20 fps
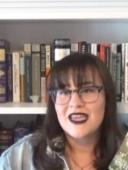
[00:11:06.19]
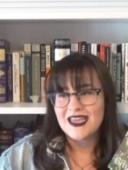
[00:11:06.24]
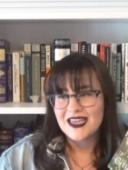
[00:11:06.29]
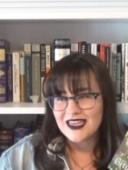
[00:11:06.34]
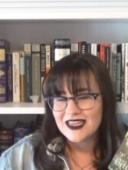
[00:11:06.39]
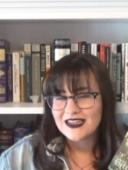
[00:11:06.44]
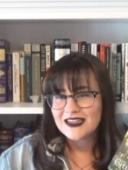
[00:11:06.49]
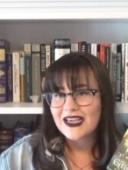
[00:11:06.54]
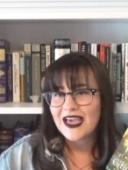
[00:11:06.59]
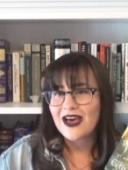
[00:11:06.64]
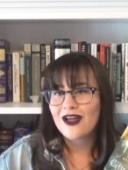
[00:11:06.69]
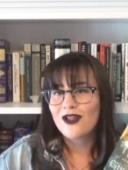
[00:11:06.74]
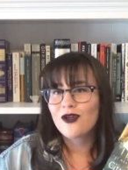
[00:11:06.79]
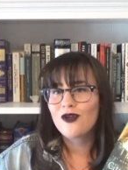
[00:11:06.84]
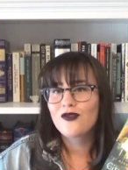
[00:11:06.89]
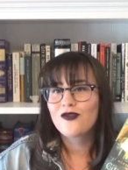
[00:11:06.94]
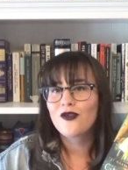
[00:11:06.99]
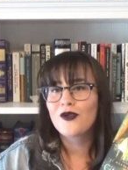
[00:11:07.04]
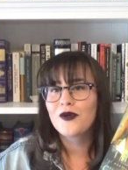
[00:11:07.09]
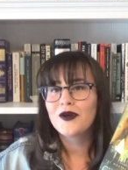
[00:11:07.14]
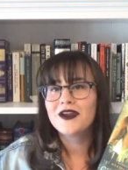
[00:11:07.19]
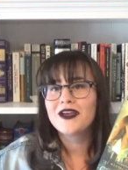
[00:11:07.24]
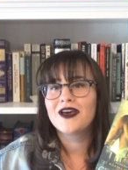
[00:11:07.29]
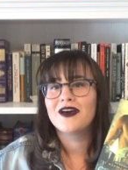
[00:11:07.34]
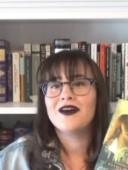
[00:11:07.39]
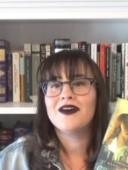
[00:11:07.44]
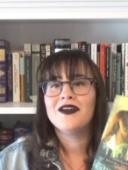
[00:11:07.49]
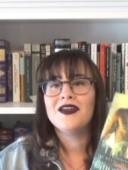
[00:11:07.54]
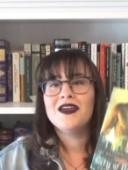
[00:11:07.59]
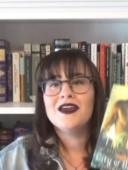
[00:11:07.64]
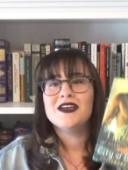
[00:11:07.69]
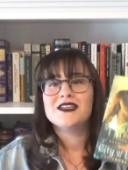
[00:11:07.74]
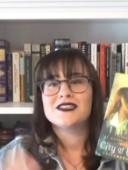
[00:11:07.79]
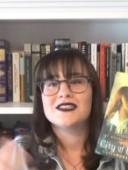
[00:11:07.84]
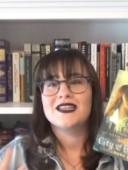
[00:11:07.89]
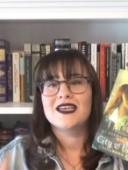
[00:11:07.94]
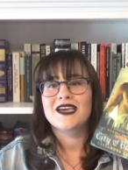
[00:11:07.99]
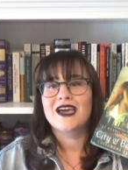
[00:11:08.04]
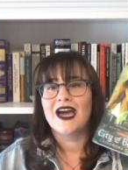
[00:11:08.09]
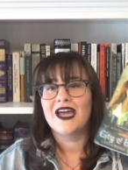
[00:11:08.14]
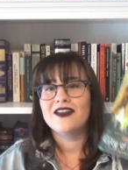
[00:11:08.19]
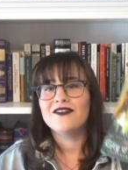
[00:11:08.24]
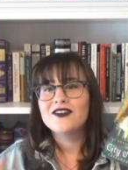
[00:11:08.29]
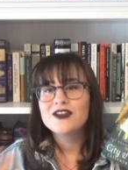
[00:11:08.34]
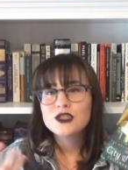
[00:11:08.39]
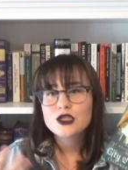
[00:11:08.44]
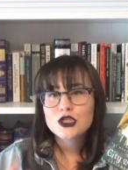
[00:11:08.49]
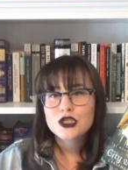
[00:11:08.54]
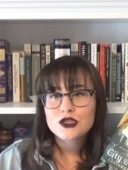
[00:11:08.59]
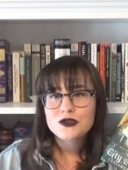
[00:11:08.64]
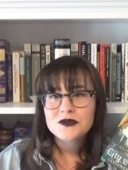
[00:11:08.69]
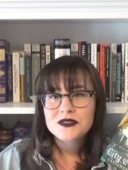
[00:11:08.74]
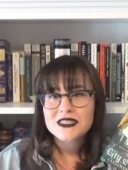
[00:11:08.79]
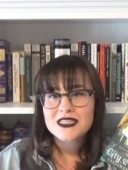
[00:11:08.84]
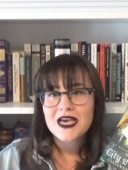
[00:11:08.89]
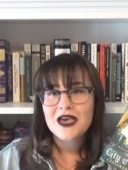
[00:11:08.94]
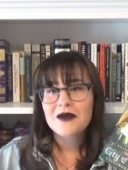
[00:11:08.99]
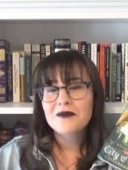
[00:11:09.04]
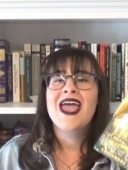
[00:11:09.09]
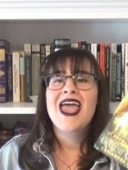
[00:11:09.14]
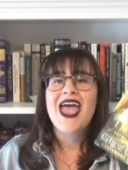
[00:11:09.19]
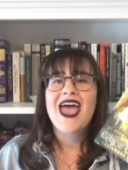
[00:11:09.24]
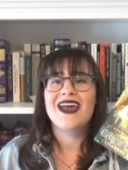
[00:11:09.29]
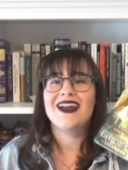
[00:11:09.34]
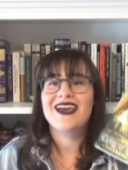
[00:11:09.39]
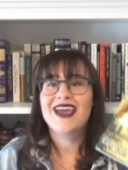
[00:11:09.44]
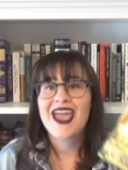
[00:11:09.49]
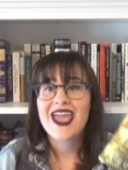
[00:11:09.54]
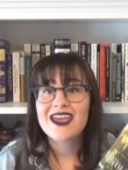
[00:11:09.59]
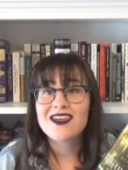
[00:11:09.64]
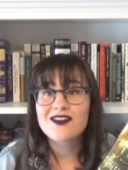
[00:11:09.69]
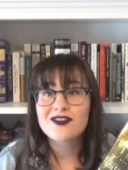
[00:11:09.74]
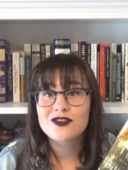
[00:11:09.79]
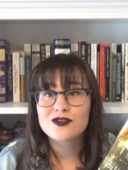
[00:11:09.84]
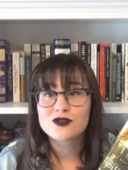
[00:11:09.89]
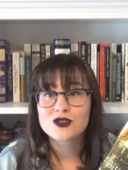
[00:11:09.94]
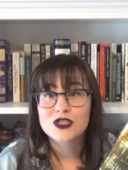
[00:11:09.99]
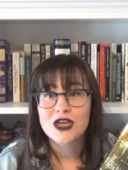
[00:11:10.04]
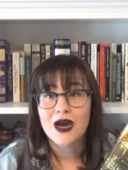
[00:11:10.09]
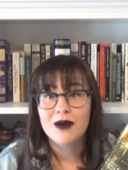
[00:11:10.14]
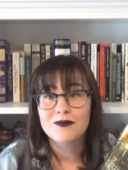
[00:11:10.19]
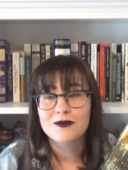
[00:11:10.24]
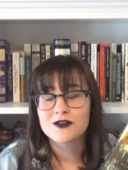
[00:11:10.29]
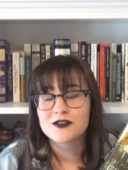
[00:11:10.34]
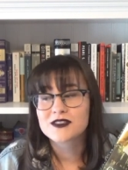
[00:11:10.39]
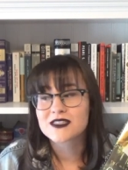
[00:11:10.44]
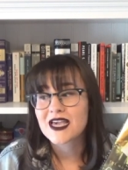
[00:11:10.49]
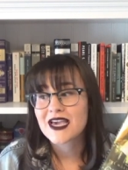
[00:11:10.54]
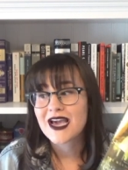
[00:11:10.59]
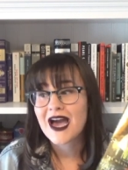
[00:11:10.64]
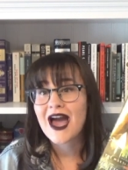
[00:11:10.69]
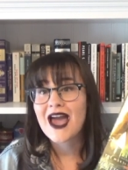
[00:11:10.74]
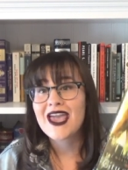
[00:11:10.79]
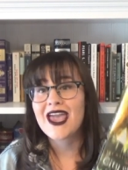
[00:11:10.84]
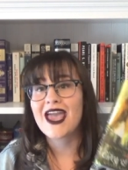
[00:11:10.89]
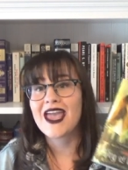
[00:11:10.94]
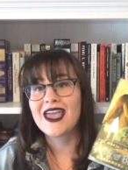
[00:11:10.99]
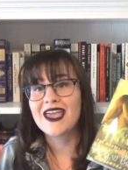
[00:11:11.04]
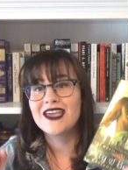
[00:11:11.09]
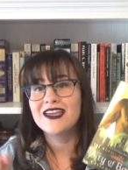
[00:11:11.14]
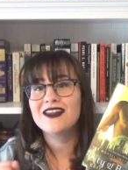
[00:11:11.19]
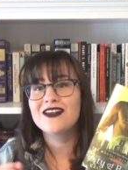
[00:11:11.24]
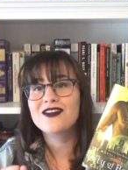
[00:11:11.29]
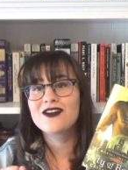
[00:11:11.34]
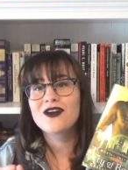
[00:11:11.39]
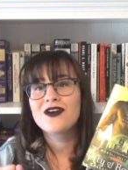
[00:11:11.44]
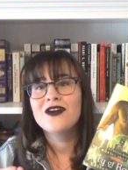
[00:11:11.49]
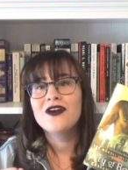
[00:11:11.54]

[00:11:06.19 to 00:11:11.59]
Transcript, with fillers: in California to like kind of introduce them and I hated those chapters. Like I hated